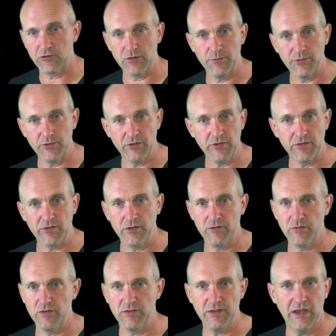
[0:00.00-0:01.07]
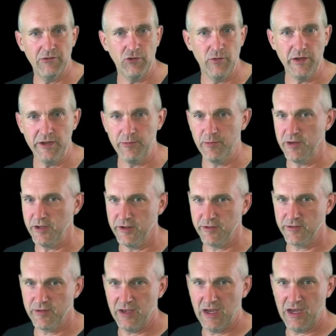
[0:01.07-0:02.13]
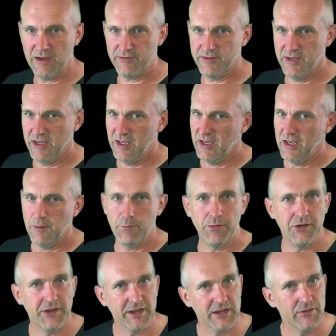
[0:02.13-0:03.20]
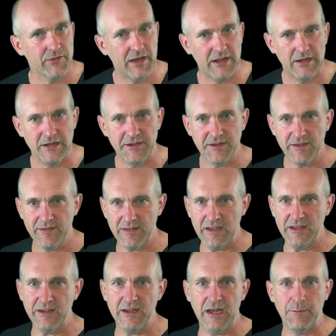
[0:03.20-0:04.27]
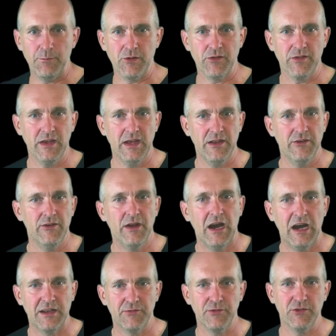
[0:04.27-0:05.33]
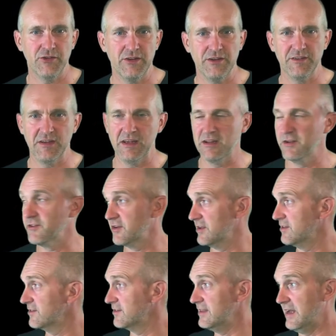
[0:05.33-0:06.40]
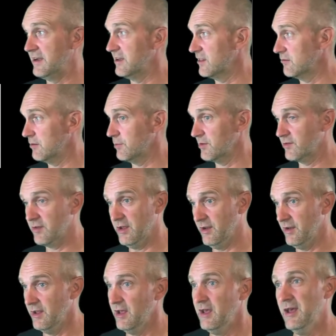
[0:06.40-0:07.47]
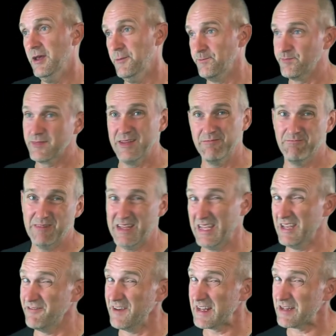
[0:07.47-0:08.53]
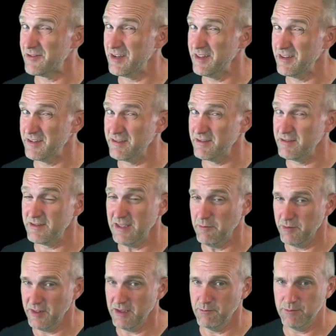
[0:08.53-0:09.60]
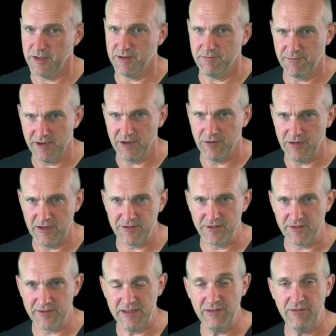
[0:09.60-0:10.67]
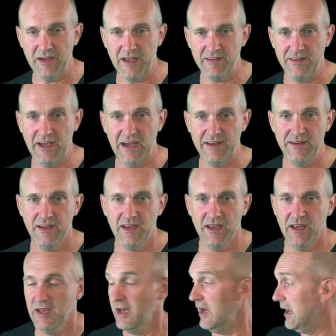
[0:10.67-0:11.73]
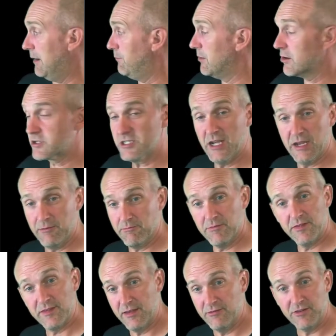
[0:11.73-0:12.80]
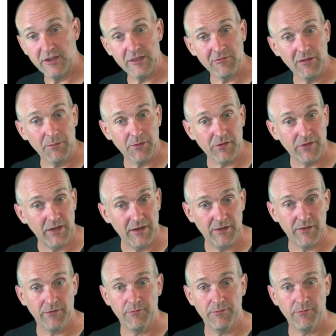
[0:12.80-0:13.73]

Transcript: computing service, everyone needs to have. Predictive analytics, 89%. Artificial intelligence, 93%. Effectively, this is the same thing, but let's just leave it at that. Blockchain, 73%.